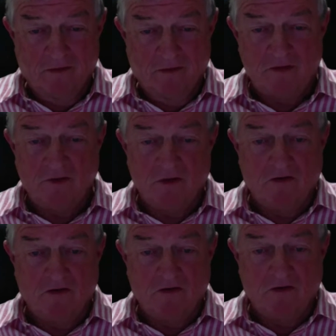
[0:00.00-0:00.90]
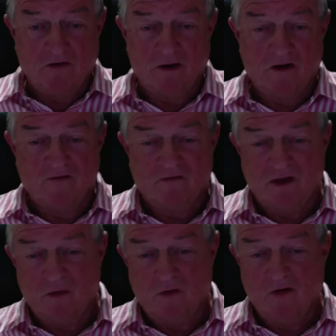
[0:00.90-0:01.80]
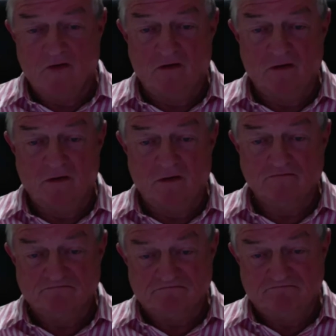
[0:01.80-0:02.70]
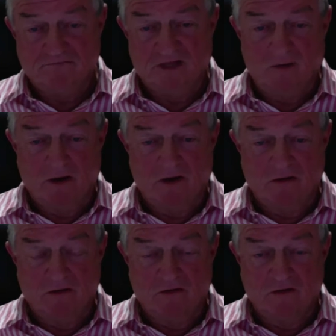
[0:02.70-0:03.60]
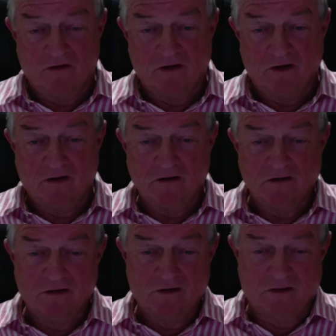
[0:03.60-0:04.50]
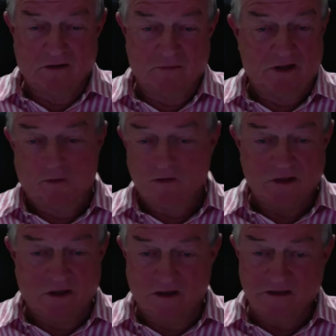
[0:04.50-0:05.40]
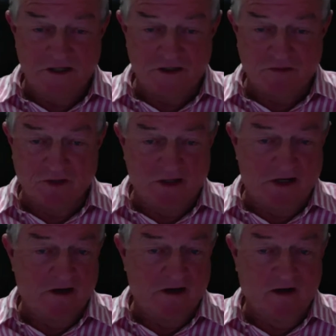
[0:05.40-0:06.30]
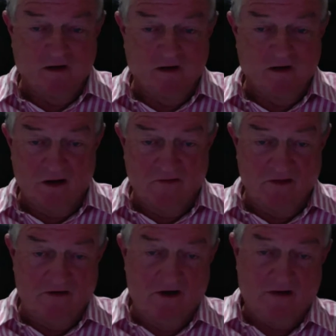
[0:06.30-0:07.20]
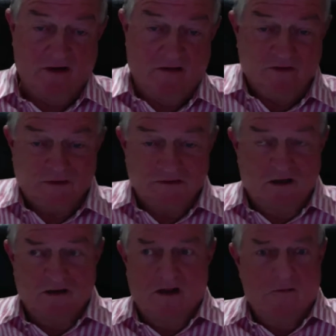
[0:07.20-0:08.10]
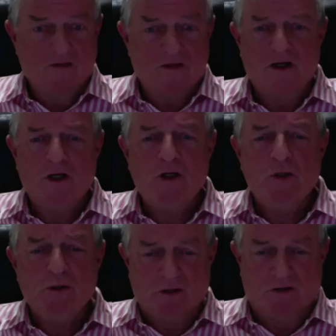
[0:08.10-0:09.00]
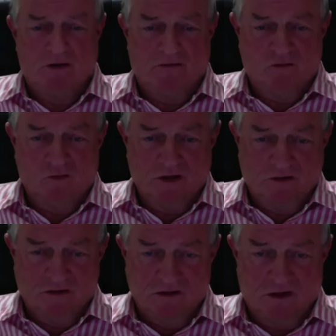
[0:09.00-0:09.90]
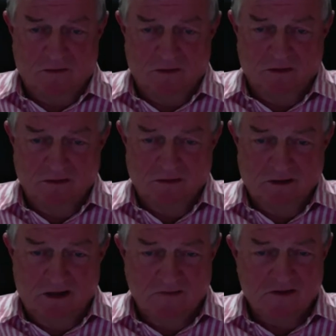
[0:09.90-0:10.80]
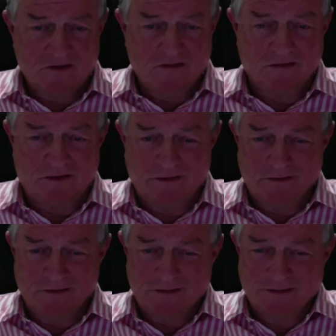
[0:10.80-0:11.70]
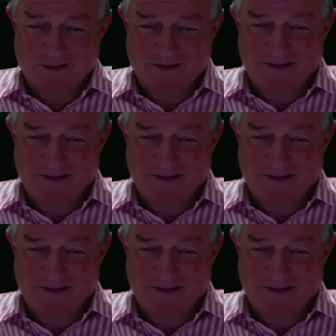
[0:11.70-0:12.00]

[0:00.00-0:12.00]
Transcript: It was him and the group, and if they wanted to learn, they were going to do the learning. But he wasn't going to teach them, and he had no control over their outcomes. That was a huge learning for me at the time. Absolutely huge.